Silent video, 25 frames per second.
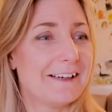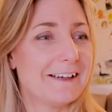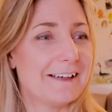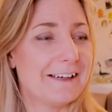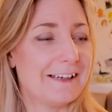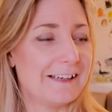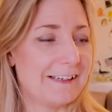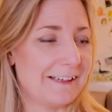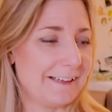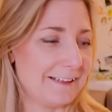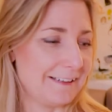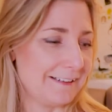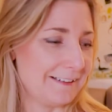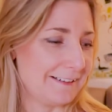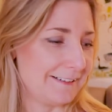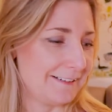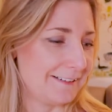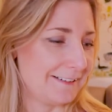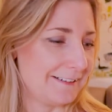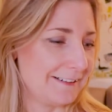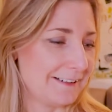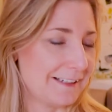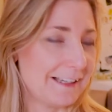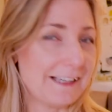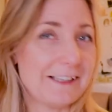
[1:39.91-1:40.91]
And
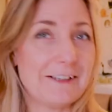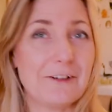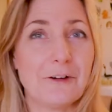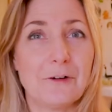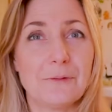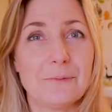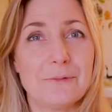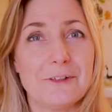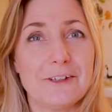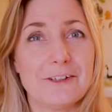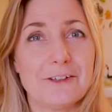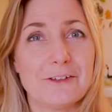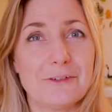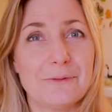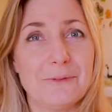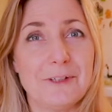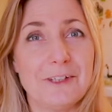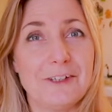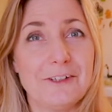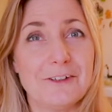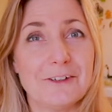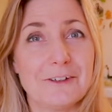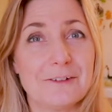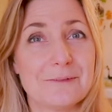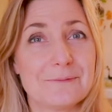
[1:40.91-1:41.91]
I hope this
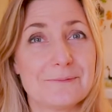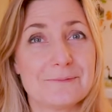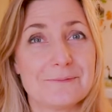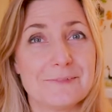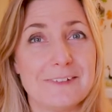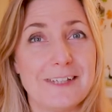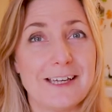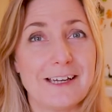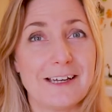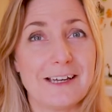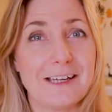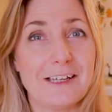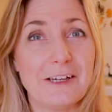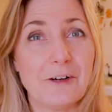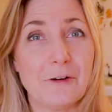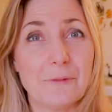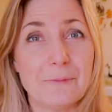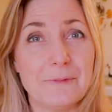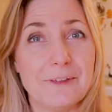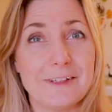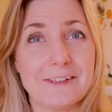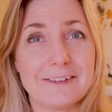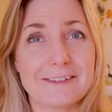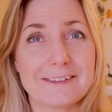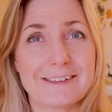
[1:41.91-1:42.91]
video yeah, I
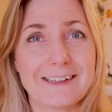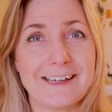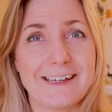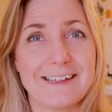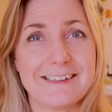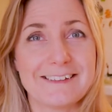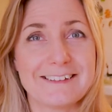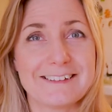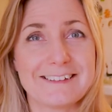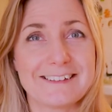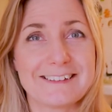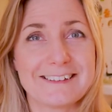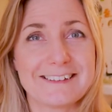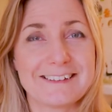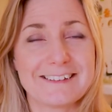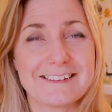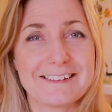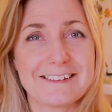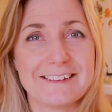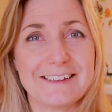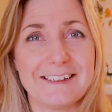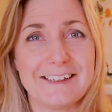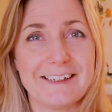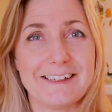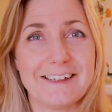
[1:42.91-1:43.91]
hope this can
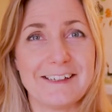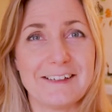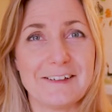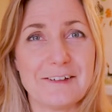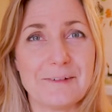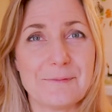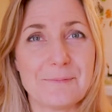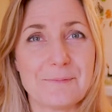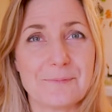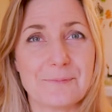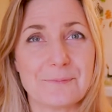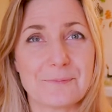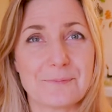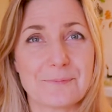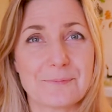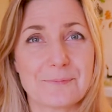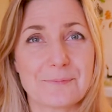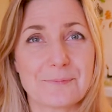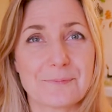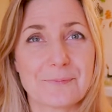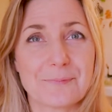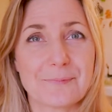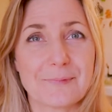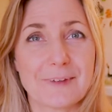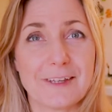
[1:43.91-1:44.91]
um,
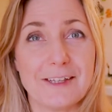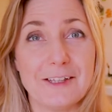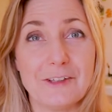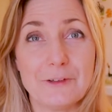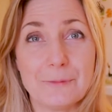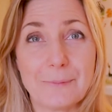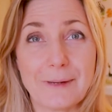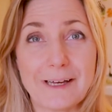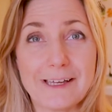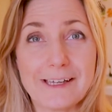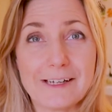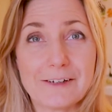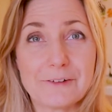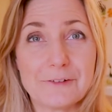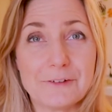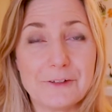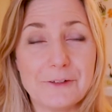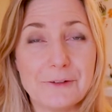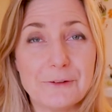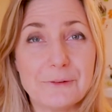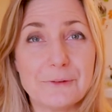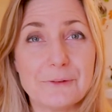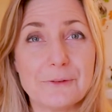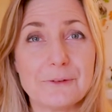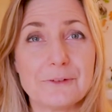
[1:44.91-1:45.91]
inspire
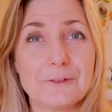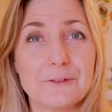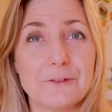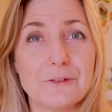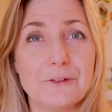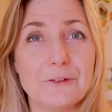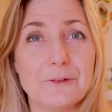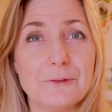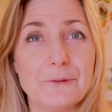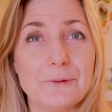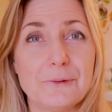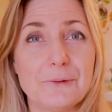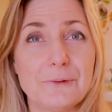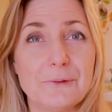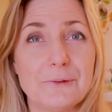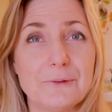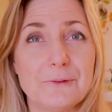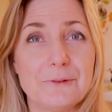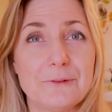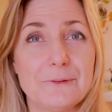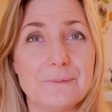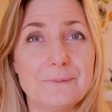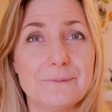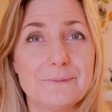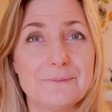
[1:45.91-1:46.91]
you to
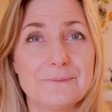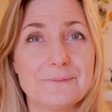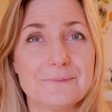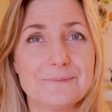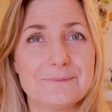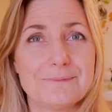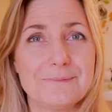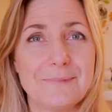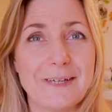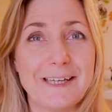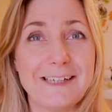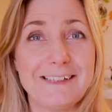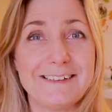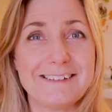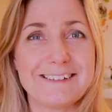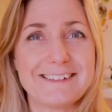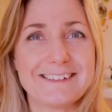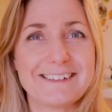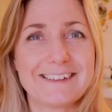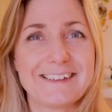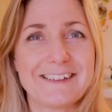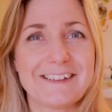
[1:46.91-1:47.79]
paint.